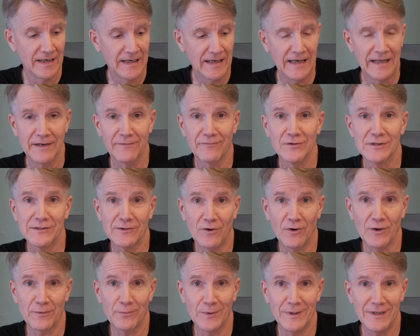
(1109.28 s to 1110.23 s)
And if we
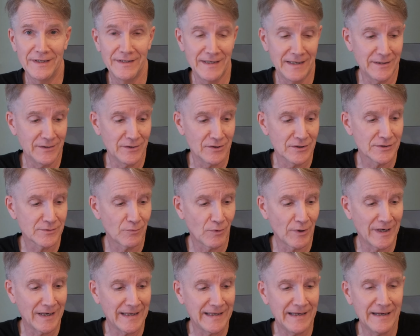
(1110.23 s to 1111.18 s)
start with the dinners,
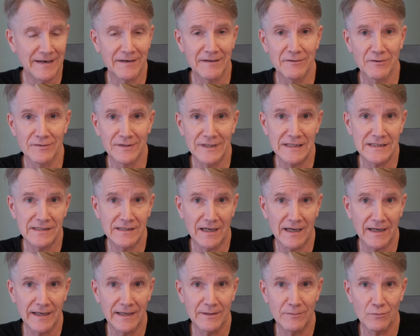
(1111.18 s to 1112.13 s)
what I carried on this
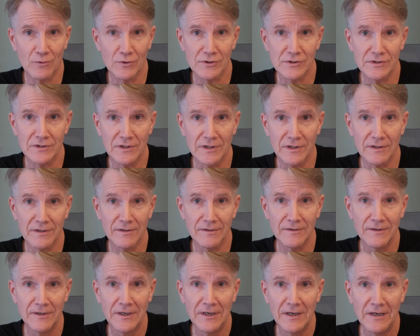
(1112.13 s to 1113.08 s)
hike was
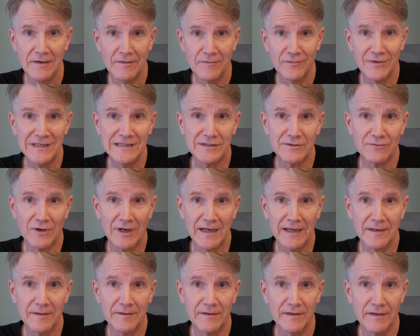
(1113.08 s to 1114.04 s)
the
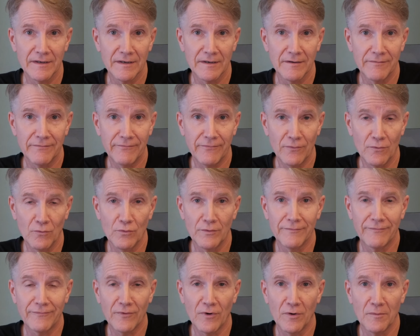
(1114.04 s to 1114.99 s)
freeze-dried food
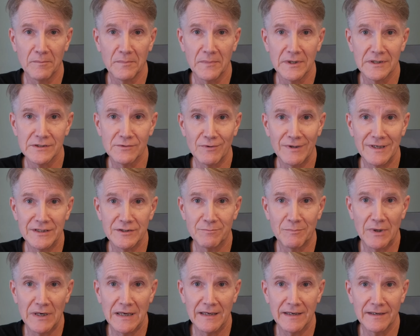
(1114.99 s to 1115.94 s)
from the Swedish
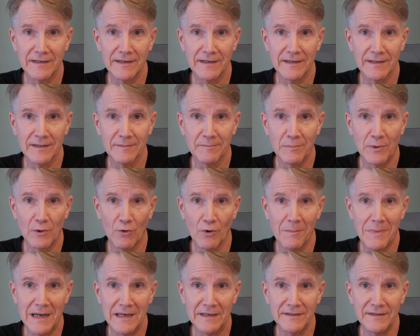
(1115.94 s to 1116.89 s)
brand Blå
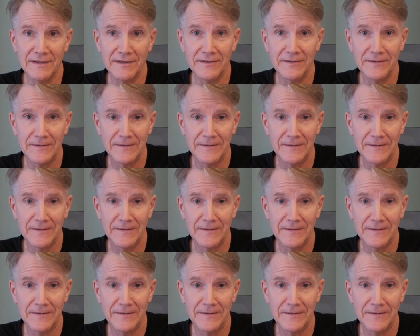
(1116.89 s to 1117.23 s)
Band.